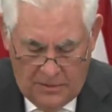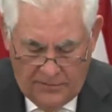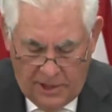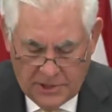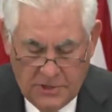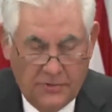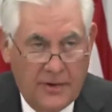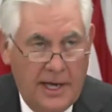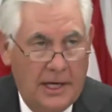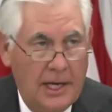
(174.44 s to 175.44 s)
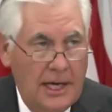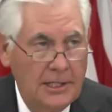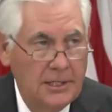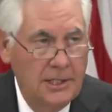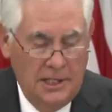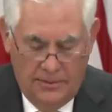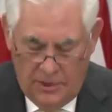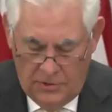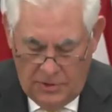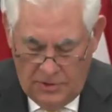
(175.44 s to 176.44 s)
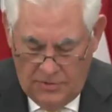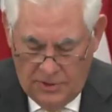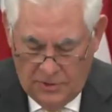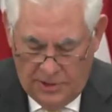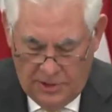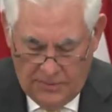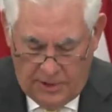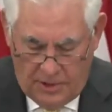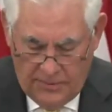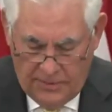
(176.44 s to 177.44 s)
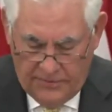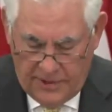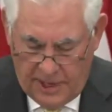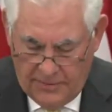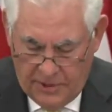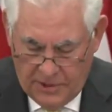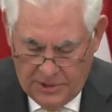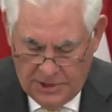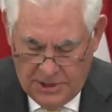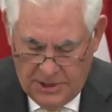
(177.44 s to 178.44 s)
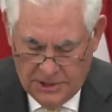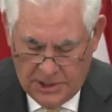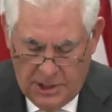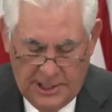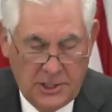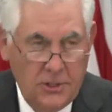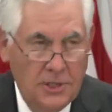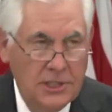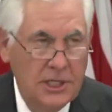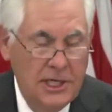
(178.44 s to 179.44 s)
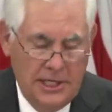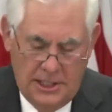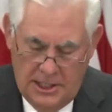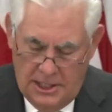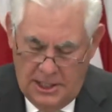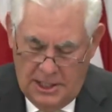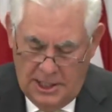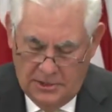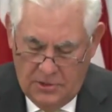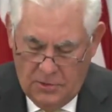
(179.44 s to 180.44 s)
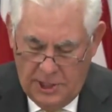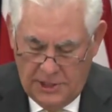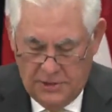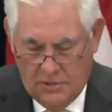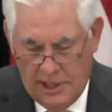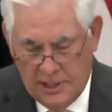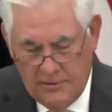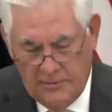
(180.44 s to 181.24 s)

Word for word: We've also finalized an MOU between the Department of Commerce, Select USA, and Kuwait Direct